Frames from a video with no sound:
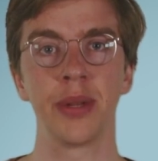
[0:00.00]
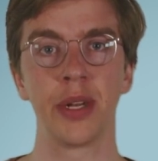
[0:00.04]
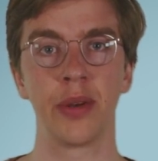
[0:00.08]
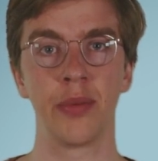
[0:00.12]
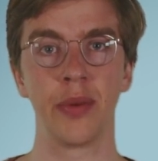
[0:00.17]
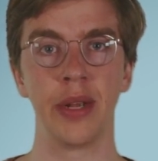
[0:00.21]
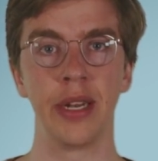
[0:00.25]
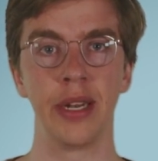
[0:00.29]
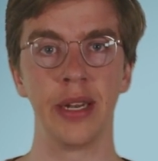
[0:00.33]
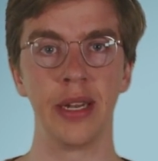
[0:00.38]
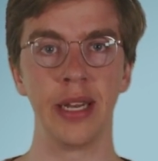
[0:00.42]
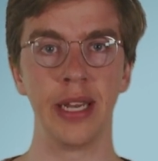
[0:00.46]

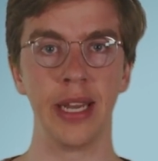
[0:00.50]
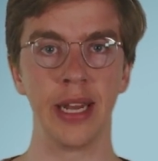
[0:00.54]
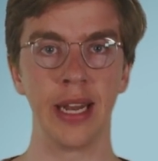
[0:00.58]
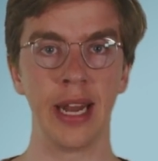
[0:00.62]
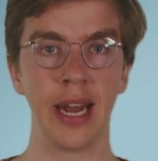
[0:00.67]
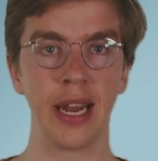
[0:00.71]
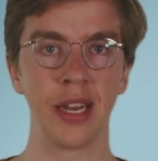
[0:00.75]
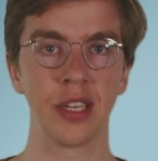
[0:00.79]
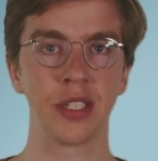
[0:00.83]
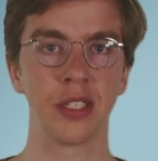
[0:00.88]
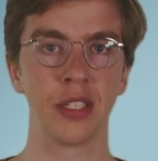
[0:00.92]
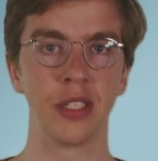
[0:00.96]
between the
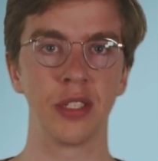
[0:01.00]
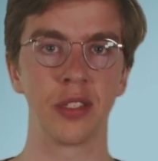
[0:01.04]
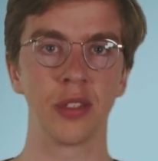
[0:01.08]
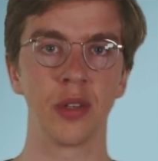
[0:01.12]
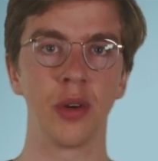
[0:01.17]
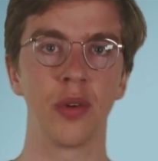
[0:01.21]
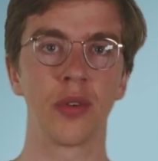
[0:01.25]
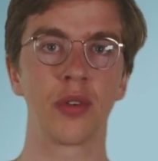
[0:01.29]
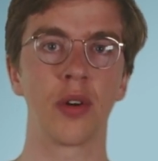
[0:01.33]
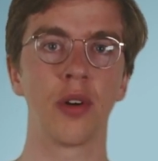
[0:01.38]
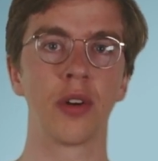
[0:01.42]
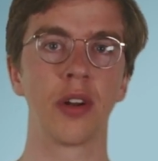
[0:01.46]
analysis
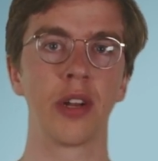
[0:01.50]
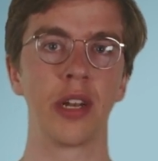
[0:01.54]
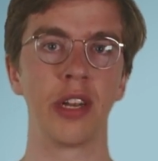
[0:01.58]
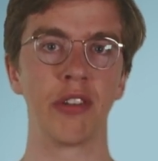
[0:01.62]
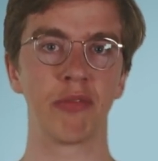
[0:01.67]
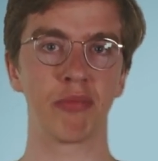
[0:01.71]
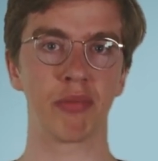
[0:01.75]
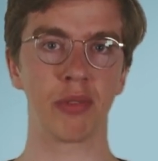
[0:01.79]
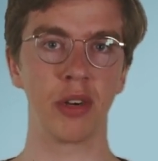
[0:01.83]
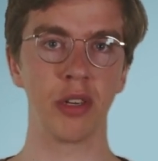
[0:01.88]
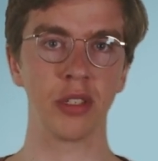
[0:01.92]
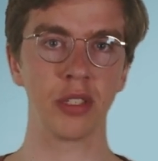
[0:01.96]
of
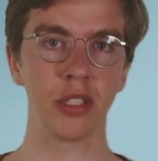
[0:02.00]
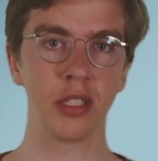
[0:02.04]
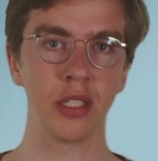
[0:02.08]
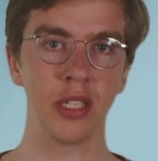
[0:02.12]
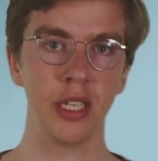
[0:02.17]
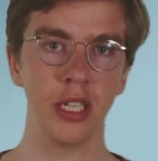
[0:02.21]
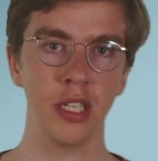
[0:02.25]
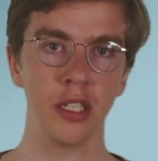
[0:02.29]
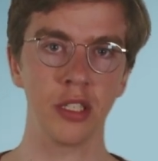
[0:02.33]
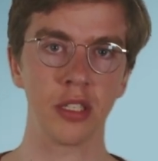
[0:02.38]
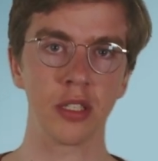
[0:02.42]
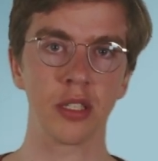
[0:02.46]
cognitive
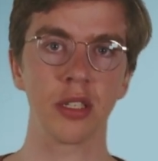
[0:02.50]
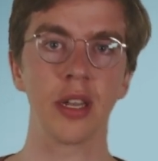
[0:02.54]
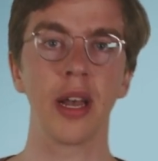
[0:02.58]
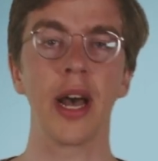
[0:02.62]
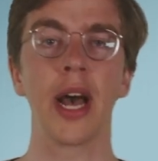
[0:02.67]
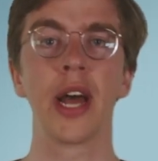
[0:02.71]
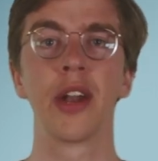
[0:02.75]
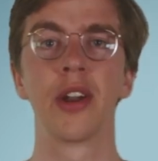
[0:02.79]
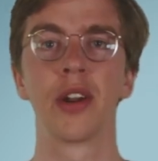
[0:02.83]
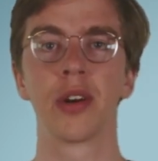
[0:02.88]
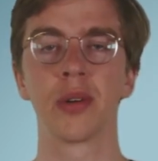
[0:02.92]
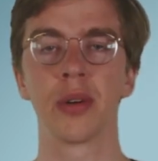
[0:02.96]
processes
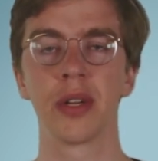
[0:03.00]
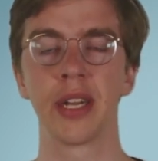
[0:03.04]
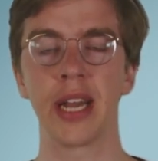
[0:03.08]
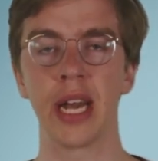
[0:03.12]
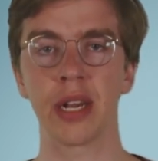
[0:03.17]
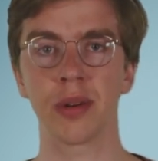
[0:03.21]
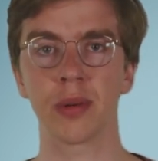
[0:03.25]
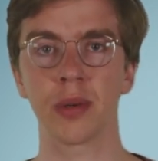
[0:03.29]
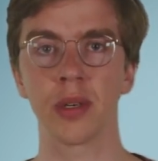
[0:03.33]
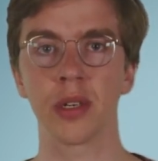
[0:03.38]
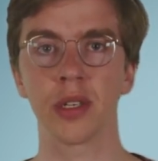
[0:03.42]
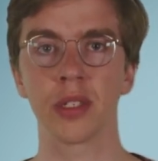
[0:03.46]
and neural
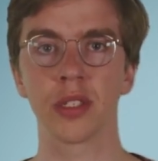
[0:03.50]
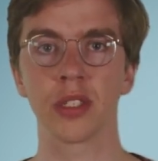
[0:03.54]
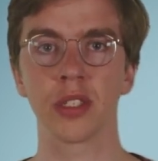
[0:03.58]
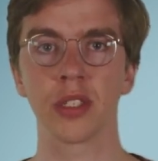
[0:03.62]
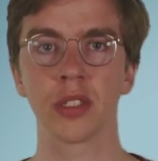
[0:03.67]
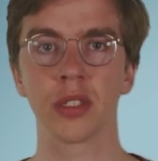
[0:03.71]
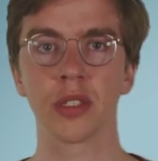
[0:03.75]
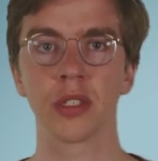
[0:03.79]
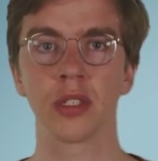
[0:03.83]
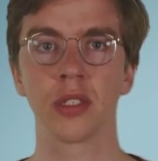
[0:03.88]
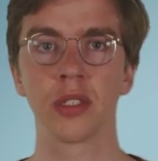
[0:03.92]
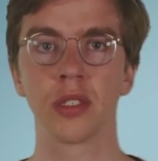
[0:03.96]

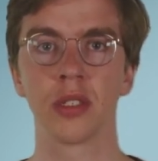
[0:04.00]
networks.